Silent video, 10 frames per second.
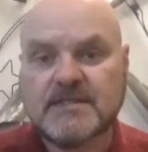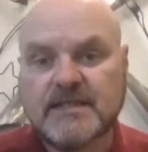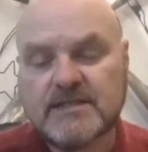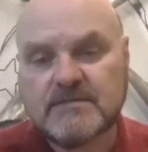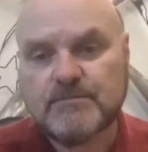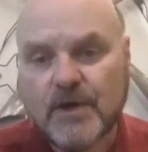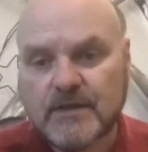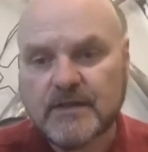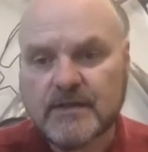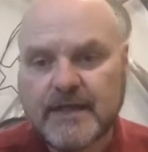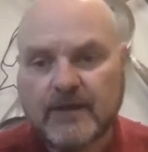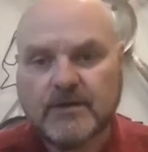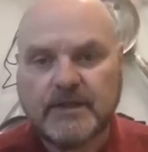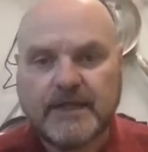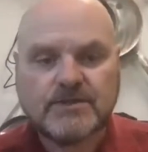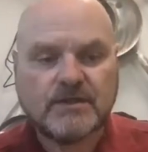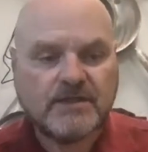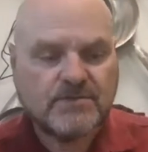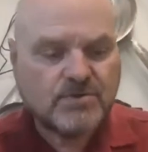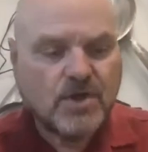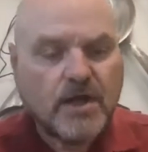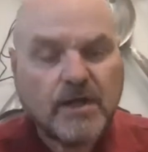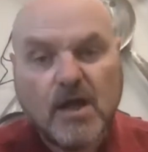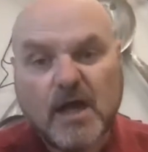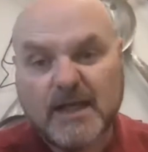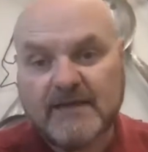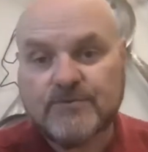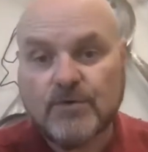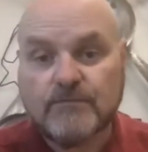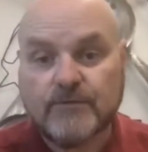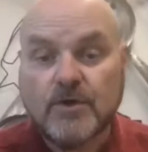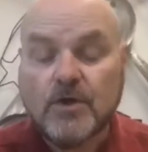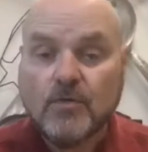and that's part of the calculation, because there's not a lot left over